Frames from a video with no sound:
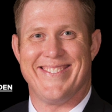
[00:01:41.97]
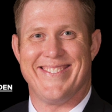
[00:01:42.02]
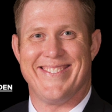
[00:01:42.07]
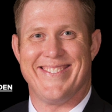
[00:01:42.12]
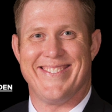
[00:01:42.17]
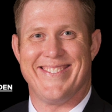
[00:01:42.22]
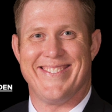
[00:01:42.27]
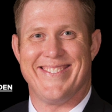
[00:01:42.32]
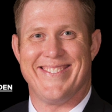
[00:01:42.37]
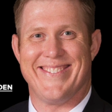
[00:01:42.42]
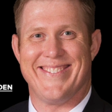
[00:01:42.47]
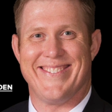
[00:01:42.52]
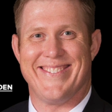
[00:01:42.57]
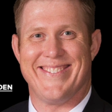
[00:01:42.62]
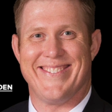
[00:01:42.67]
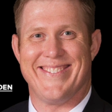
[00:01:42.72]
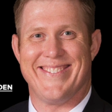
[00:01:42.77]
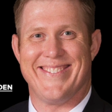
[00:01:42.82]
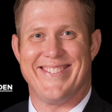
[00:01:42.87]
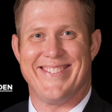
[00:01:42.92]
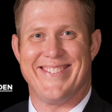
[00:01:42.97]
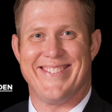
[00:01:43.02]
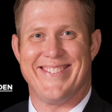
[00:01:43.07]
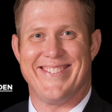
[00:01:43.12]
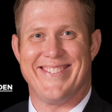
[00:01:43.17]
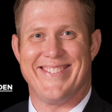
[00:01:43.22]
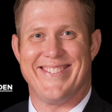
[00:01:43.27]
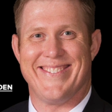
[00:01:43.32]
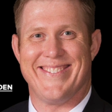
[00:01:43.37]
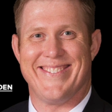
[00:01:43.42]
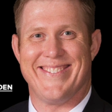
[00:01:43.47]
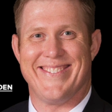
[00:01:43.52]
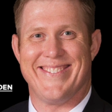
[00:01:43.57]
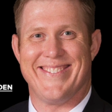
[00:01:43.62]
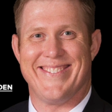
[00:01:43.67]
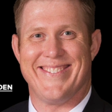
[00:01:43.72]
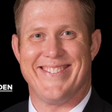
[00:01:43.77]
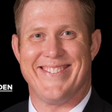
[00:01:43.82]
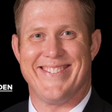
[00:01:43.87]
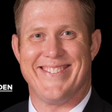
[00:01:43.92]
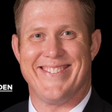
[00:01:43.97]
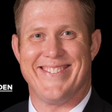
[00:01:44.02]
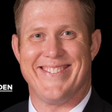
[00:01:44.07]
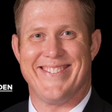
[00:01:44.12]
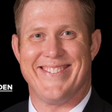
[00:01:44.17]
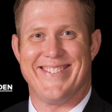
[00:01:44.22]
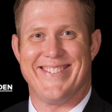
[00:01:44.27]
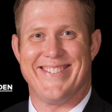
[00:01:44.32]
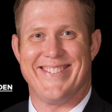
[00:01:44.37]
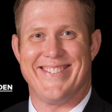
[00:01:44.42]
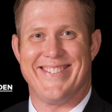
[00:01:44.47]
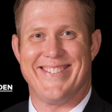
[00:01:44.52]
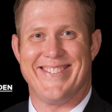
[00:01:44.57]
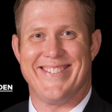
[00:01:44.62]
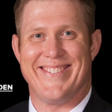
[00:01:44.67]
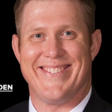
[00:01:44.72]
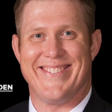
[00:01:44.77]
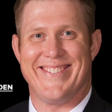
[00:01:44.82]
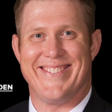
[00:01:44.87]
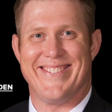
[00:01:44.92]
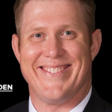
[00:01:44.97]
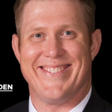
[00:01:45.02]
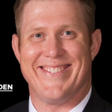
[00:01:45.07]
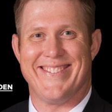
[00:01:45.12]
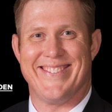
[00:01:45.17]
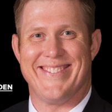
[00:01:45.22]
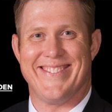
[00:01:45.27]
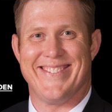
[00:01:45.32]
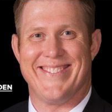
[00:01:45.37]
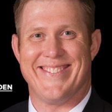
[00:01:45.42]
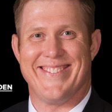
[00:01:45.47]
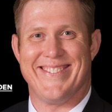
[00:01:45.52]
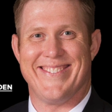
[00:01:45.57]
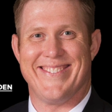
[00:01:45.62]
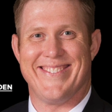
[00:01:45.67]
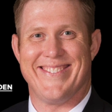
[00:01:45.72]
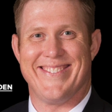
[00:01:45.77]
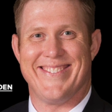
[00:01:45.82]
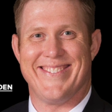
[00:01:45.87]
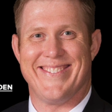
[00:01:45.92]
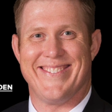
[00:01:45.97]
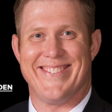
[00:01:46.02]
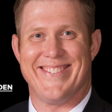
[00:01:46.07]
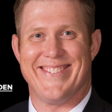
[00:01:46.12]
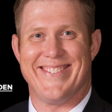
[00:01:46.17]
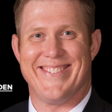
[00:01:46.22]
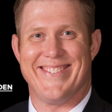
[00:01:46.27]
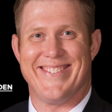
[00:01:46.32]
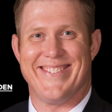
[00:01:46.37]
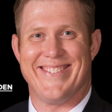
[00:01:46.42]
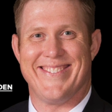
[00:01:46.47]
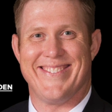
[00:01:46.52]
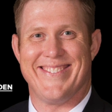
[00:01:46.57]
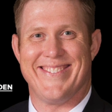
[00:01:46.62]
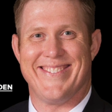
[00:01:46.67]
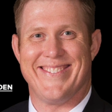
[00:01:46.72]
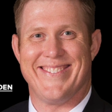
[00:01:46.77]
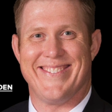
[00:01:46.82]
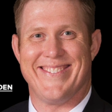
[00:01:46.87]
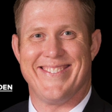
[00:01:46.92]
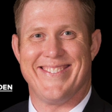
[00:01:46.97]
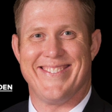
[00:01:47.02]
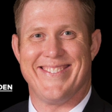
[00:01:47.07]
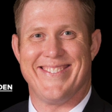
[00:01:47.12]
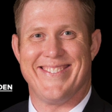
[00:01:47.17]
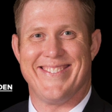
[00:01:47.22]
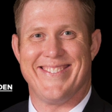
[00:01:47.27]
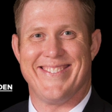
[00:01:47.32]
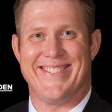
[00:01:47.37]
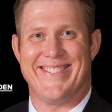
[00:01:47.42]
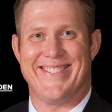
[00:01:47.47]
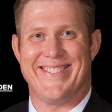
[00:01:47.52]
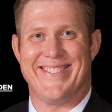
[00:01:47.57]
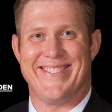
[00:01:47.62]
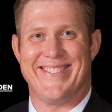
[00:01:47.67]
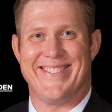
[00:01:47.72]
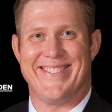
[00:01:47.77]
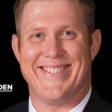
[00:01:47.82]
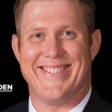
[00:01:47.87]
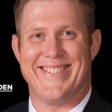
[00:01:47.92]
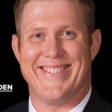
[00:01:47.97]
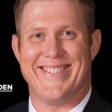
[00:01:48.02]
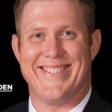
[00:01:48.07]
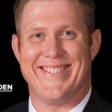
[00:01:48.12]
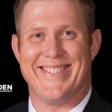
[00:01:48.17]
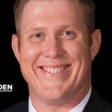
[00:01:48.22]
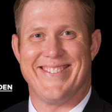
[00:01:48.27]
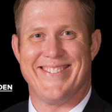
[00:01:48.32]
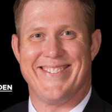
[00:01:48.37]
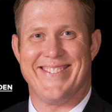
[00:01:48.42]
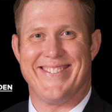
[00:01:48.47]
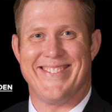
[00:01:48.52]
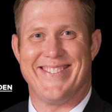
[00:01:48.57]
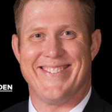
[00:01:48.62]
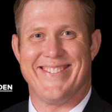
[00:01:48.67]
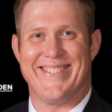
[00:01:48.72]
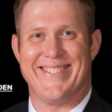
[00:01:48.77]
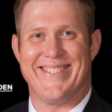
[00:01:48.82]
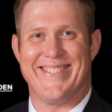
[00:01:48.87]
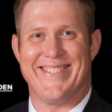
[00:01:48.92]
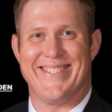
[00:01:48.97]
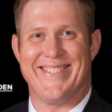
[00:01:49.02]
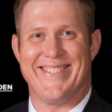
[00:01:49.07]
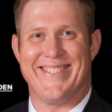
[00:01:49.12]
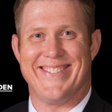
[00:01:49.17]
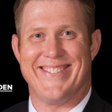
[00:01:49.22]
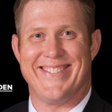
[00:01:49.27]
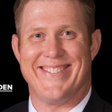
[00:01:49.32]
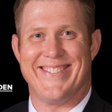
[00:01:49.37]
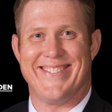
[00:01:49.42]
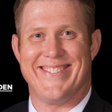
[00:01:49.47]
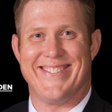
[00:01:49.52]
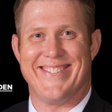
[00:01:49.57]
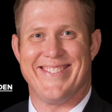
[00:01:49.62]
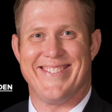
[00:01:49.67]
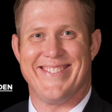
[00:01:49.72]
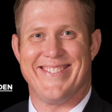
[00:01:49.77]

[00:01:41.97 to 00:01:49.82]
This is a still picture; no speech is visible.